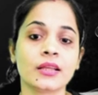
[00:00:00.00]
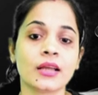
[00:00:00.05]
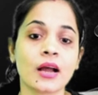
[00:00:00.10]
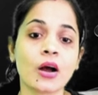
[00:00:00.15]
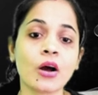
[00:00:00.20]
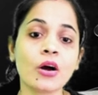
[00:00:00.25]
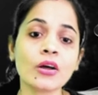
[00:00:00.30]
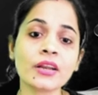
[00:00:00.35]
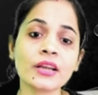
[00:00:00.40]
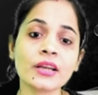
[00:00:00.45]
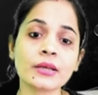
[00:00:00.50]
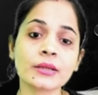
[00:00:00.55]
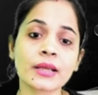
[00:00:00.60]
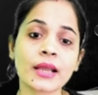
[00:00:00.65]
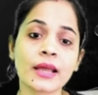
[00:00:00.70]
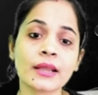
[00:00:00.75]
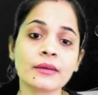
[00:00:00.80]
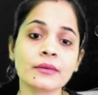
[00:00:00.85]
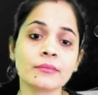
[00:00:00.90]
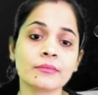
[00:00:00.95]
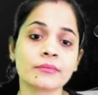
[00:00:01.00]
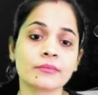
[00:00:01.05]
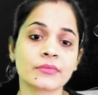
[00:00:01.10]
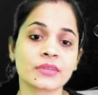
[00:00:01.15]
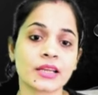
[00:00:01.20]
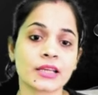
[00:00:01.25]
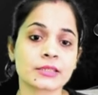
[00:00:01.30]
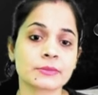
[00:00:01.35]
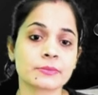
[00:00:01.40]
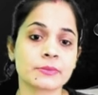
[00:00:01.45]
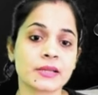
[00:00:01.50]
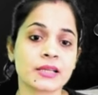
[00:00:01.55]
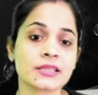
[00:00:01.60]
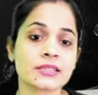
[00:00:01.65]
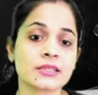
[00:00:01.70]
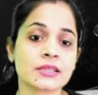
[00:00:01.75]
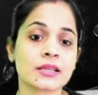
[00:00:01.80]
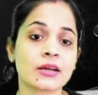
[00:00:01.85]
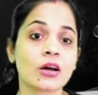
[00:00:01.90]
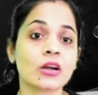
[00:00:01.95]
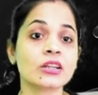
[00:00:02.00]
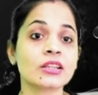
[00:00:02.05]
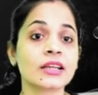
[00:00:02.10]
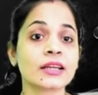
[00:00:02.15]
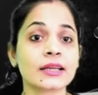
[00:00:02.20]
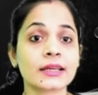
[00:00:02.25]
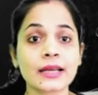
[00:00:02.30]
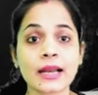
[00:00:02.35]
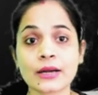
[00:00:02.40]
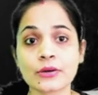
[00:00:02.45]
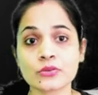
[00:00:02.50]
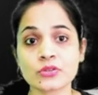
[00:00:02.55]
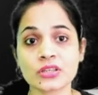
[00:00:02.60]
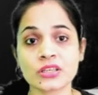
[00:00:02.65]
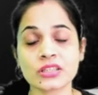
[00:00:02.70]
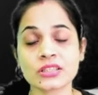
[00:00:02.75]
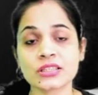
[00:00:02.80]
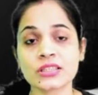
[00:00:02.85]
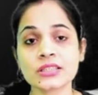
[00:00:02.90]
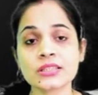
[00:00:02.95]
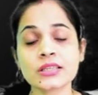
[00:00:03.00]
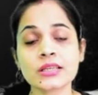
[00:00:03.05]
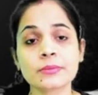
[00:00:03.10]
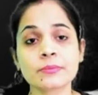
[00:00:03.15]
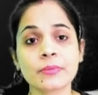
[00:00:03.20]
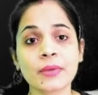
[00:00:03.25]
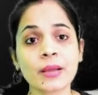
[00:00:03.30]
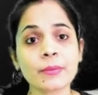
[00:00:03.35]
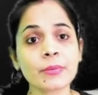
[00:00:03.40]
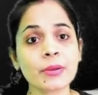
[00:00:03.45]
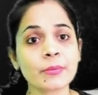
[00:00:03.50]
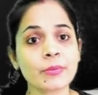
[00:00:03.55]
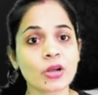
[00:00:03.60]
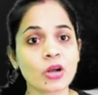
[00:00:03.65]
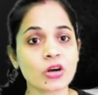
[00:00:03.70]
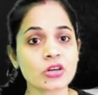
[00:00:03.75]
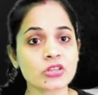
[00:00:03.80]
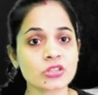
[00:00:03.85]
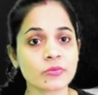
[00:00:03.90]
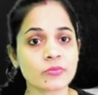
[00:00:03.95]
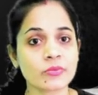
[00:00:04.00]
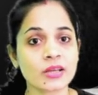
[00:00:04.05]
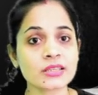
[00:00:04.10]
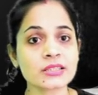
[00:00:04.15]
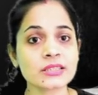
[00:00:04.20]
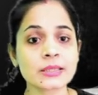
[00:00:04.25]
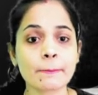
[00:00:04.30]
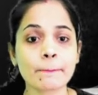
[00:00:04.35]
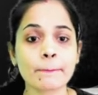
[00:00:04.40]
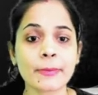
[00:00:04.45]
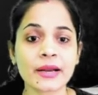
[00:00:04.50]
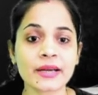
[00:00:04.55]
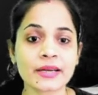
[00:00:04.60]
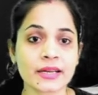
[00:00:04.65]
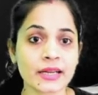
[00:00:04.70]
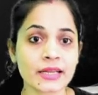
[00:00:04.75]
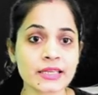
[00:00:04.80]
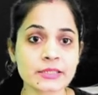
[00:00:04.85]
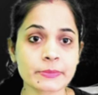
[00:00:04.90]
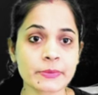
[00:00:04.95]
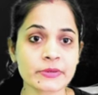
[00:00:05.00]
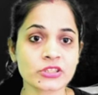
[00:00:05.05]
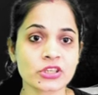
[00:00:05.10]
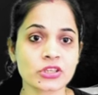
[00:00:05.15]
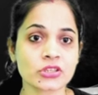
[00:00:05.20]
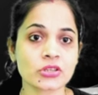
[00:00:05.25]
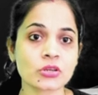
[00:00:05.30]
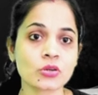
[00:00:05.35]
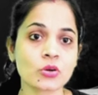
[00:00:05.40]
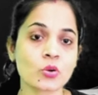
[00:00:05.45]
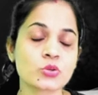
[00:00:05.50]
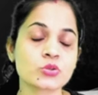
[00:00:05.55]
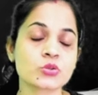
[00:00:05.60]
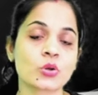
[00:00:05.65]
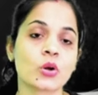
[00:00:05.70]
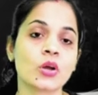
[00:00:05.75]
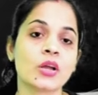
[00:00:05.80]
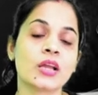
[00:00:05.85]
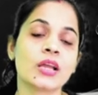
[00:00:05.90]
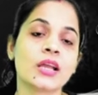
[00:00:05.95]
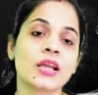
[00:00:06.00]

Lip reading: or it can takes place, or the cladogenesis, it may be because of the sympatric speciation also.